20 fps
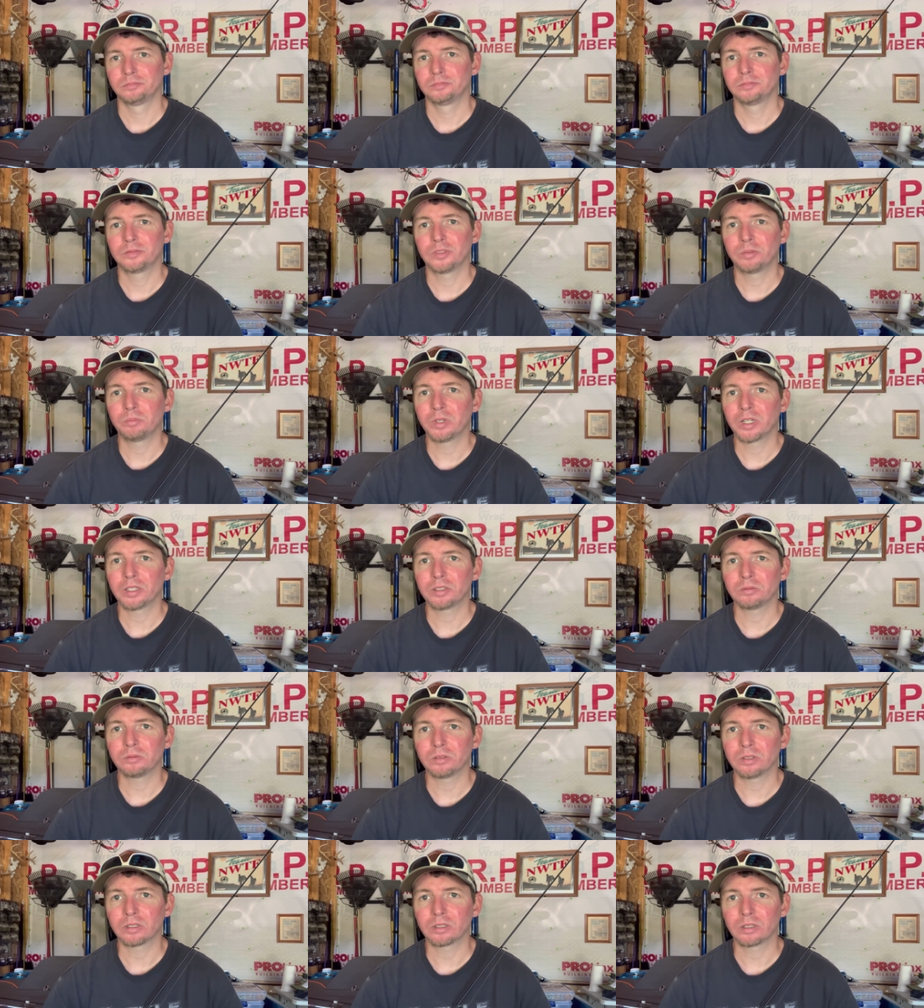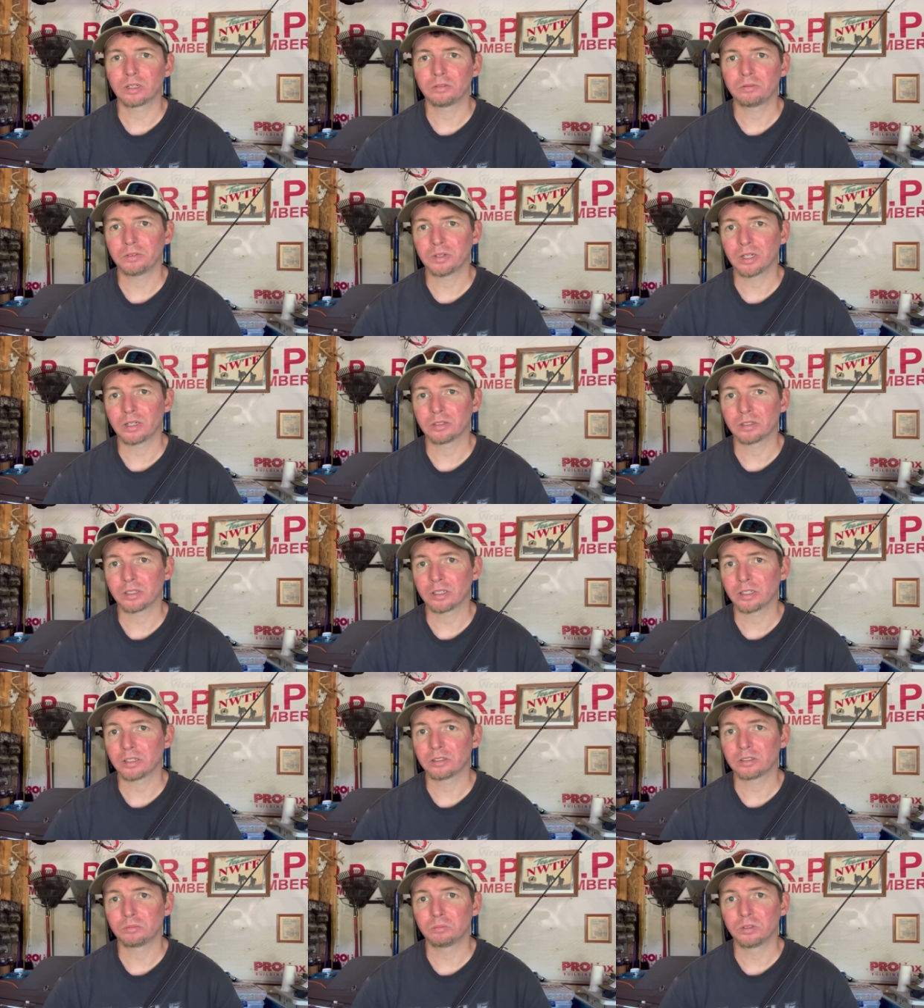best rig I've found to
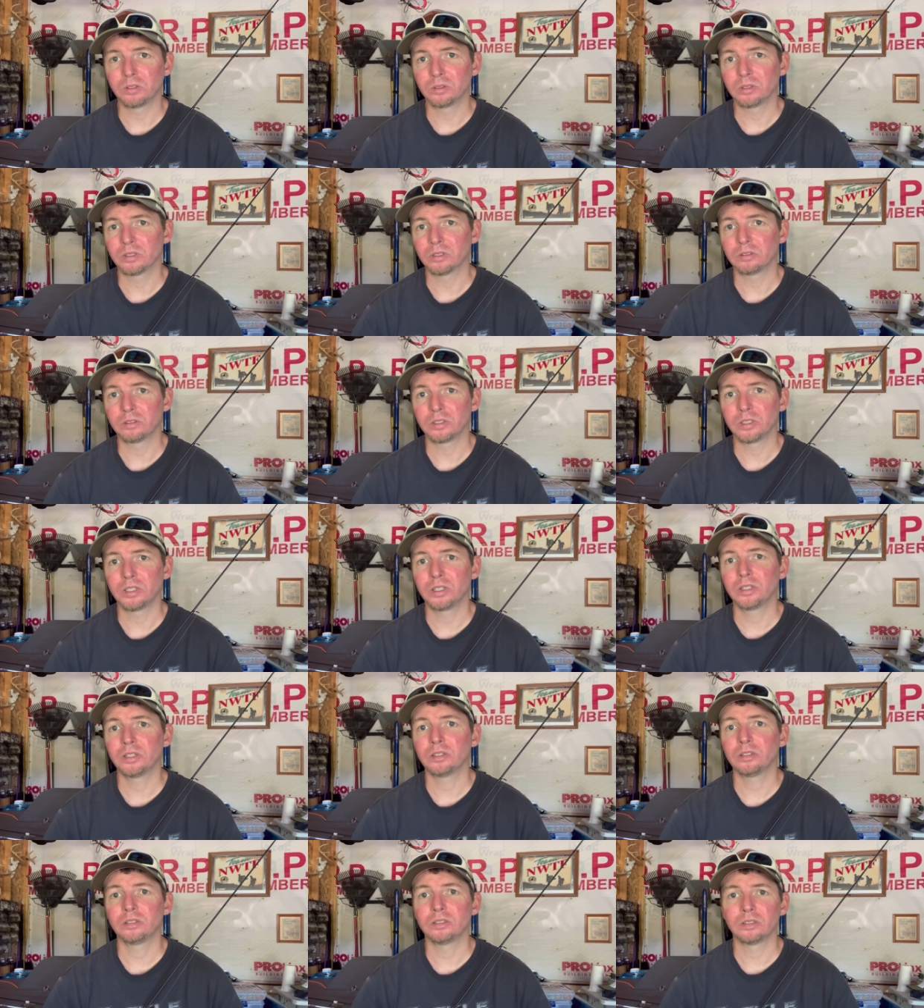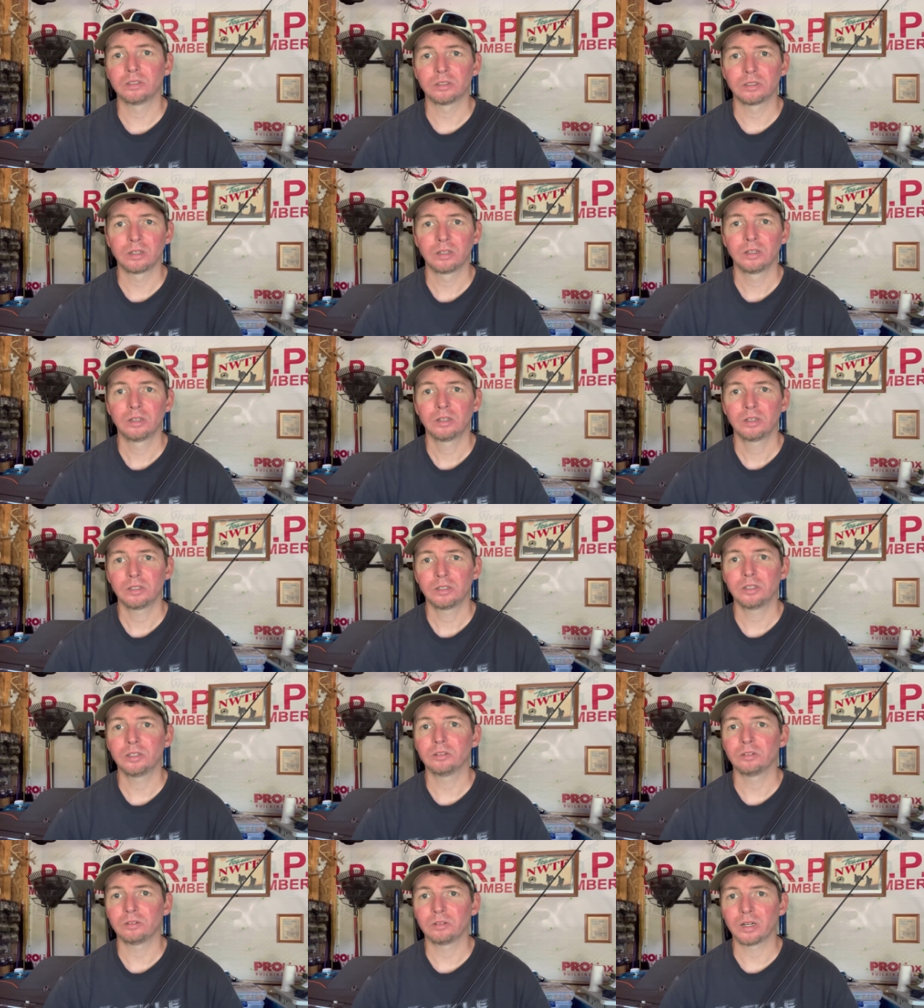catch bluegill
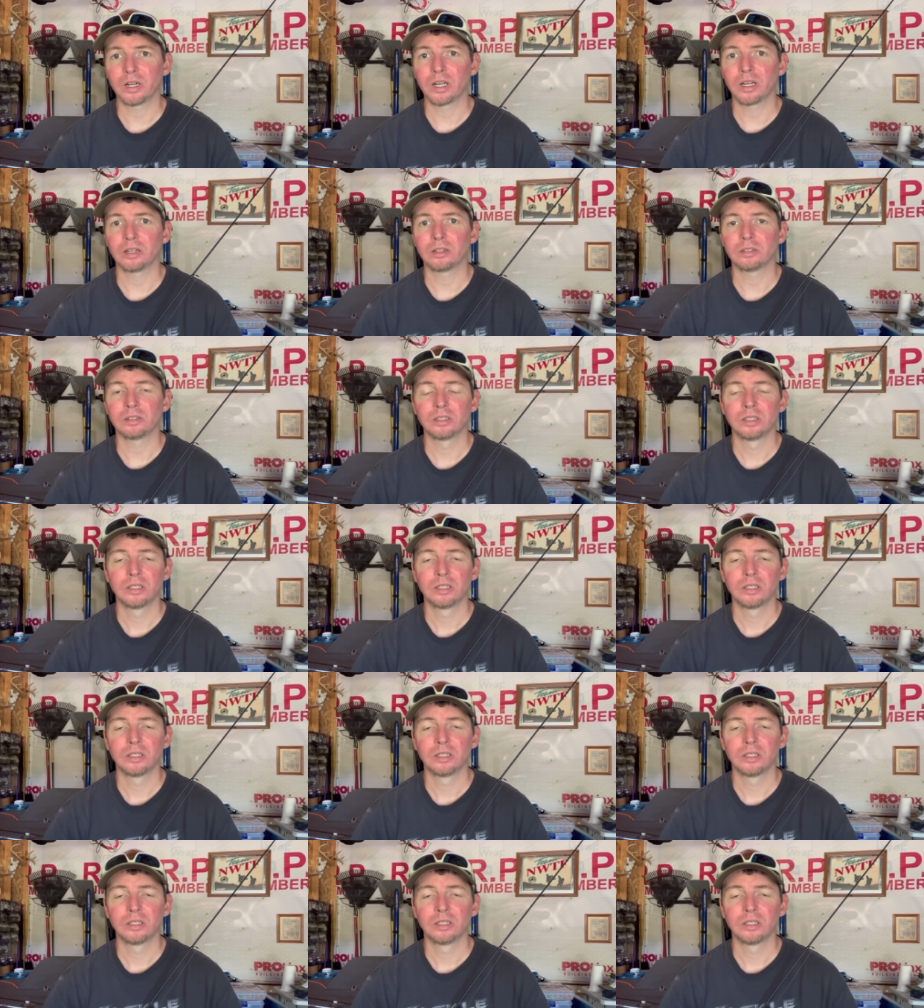year round.